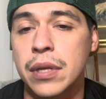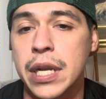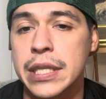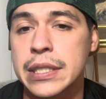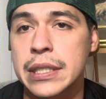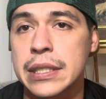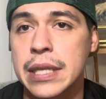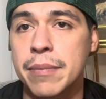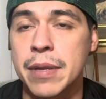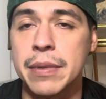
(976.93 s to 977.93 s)
and it sucks
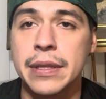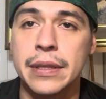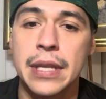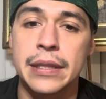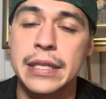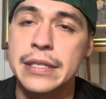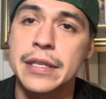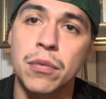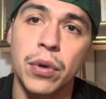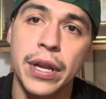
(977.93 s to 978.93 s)
that maybe that things
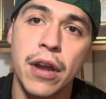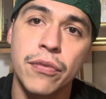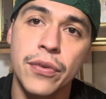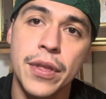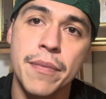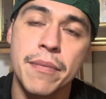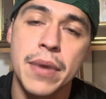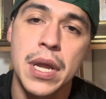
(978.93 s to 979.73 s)
didn't work out for them.